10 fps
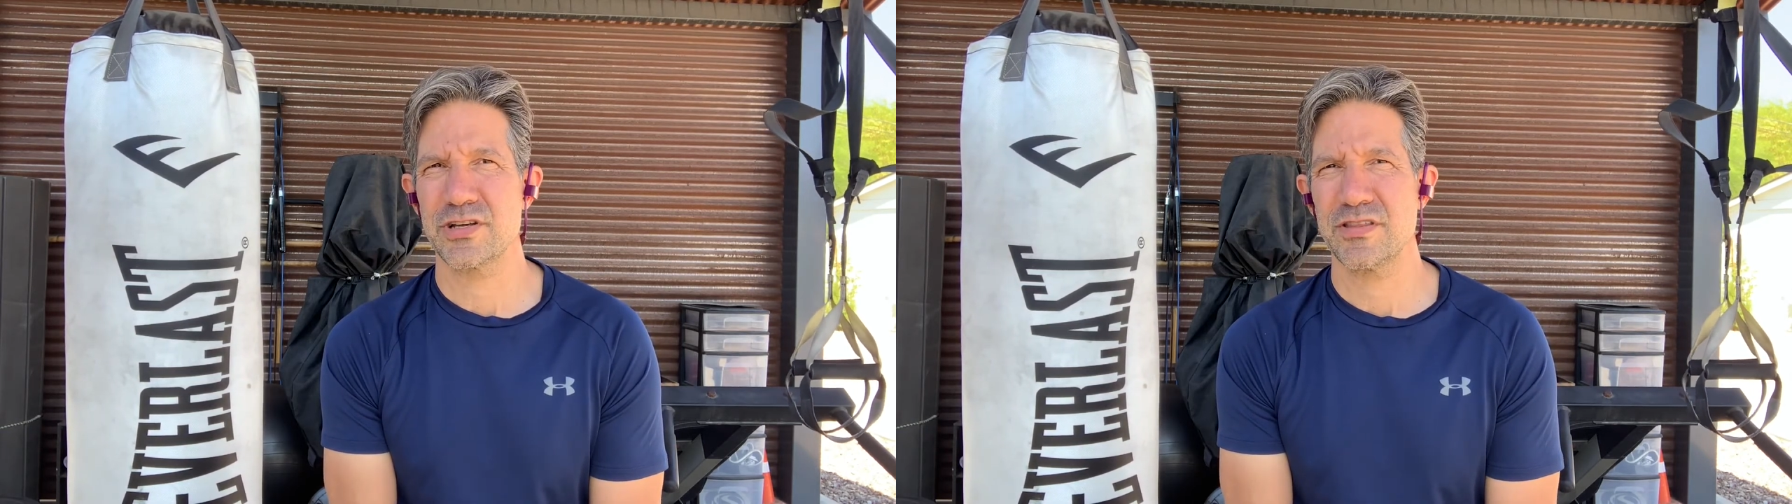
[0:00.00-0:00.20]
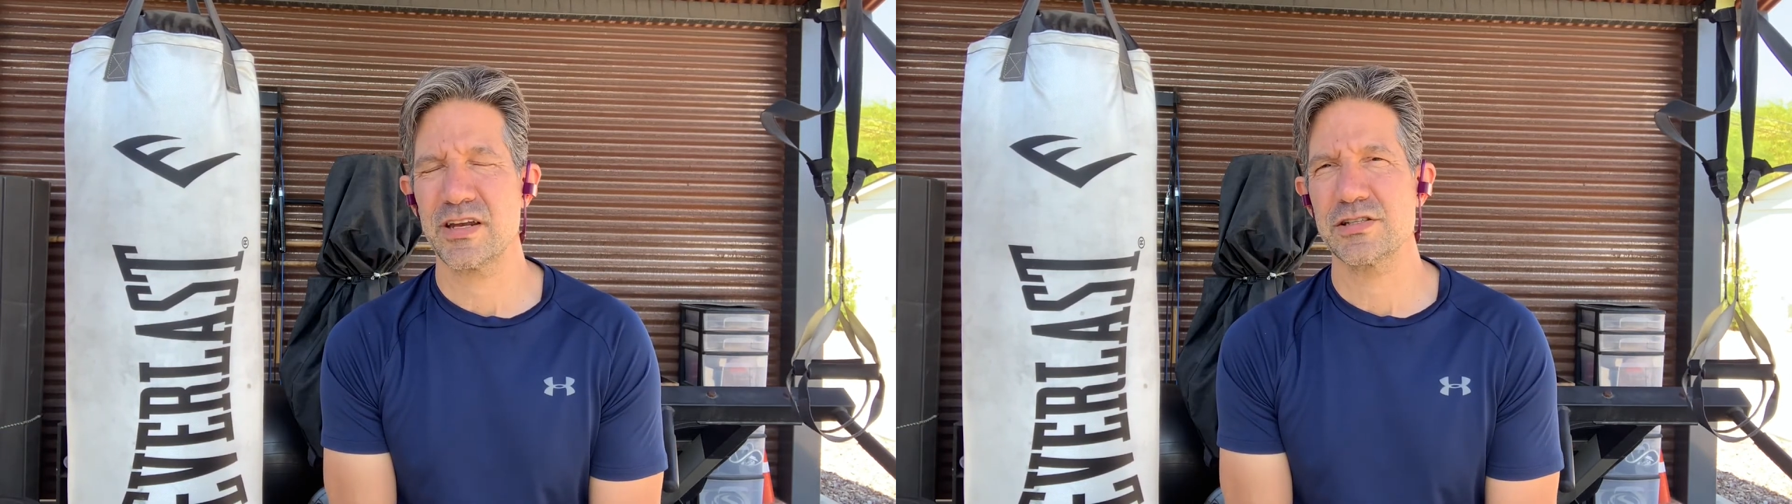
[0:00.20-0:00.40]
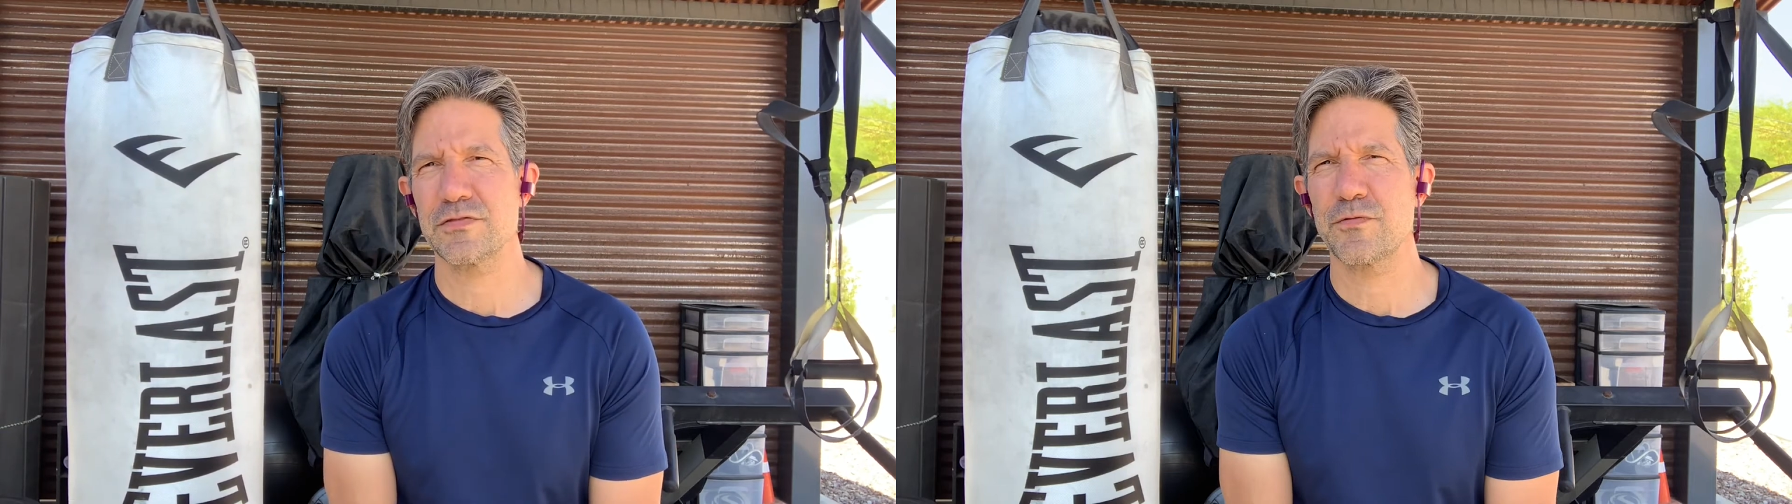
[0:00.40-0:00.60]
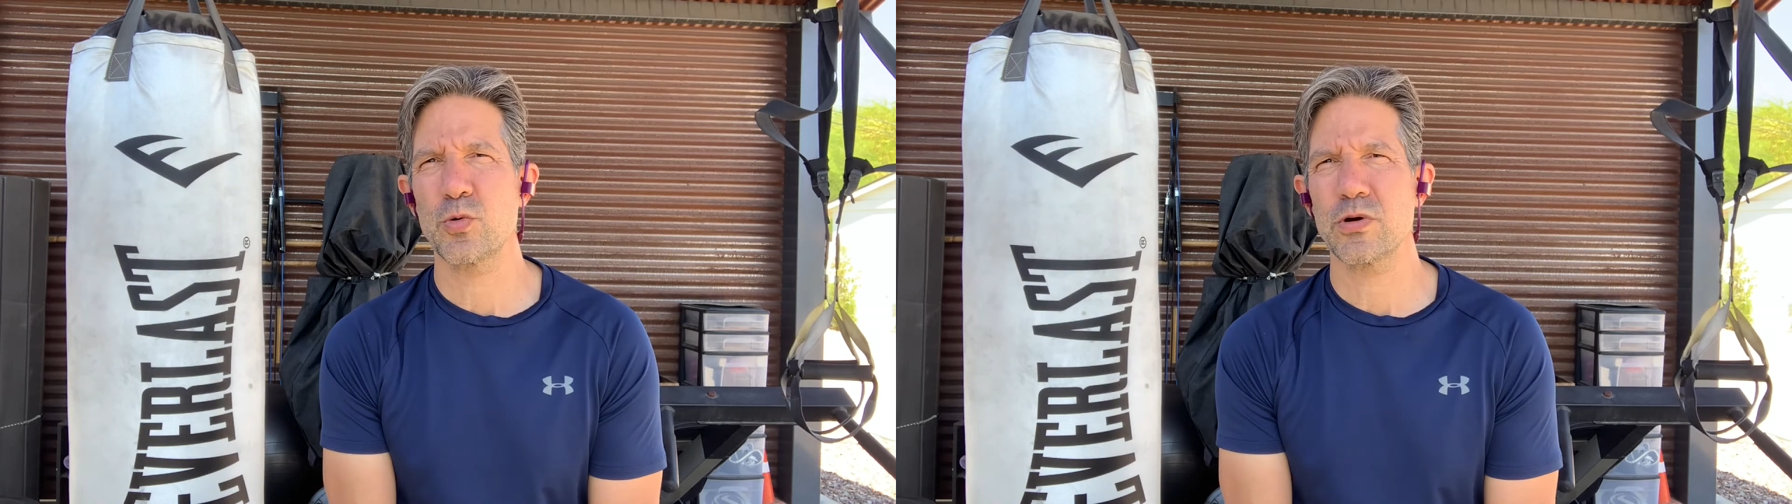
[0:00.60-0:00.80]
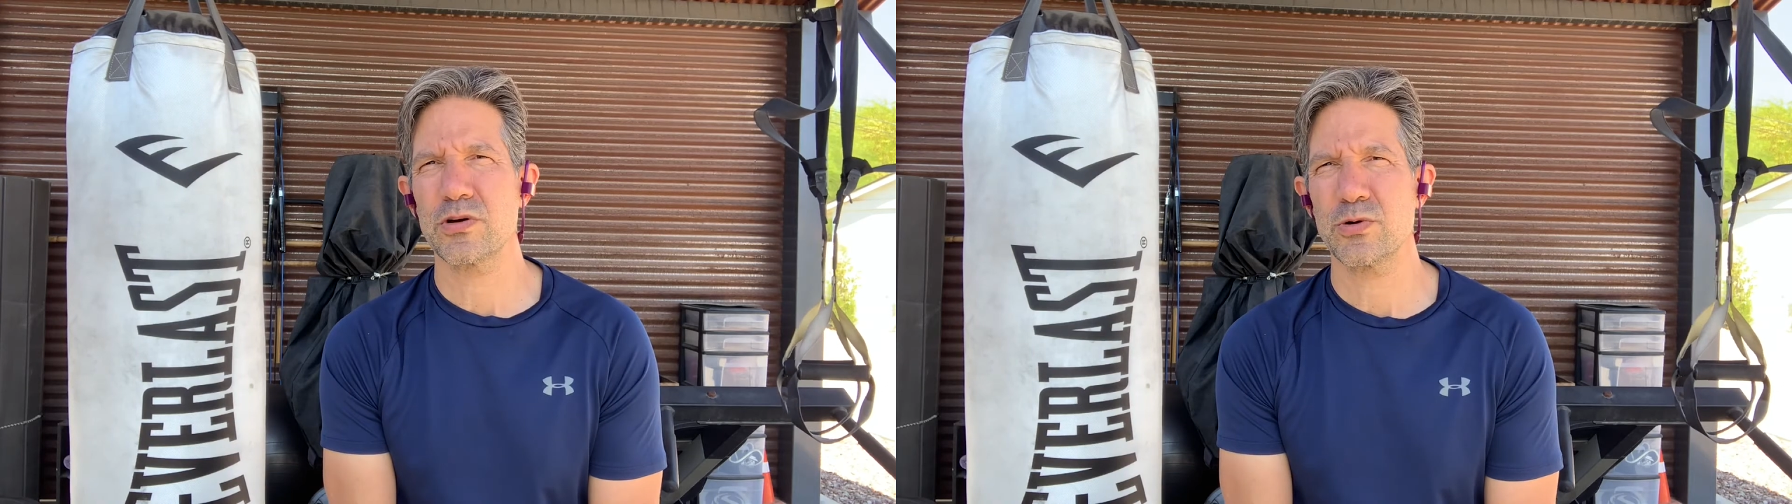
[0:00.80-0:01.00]
that is
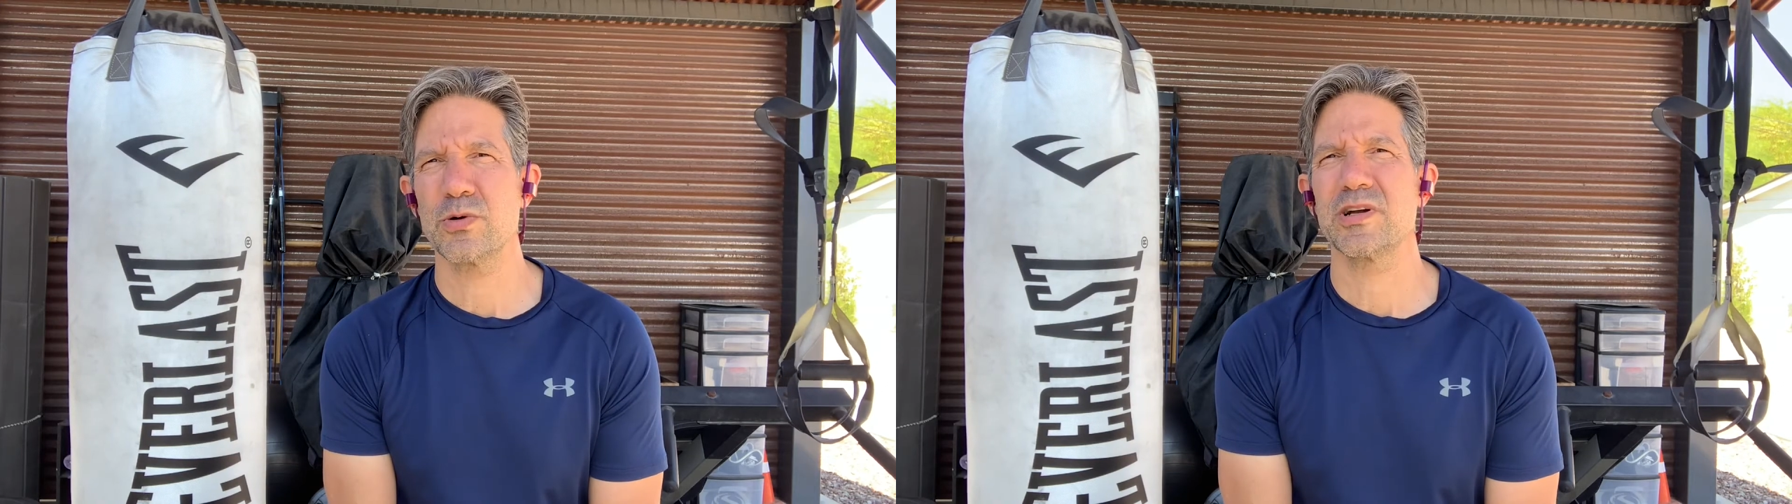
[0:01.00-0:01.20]
for or